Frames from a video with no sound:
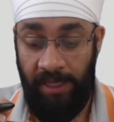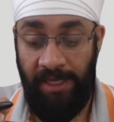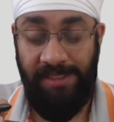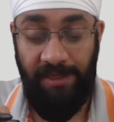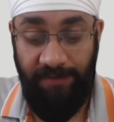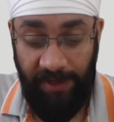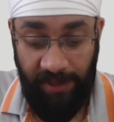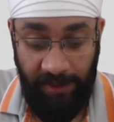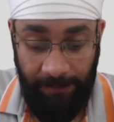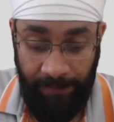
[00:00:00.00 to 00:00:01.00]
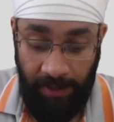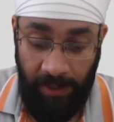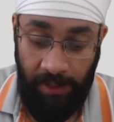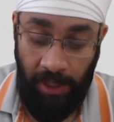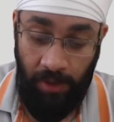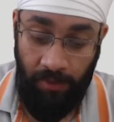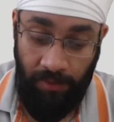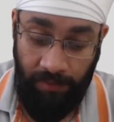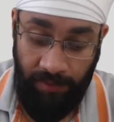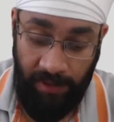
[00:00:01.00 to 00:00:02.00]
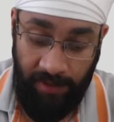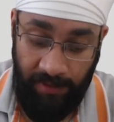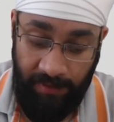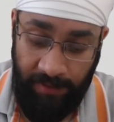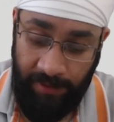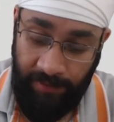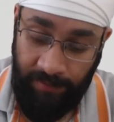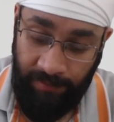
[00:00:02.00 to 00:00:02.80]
He's the vendor. Now uh,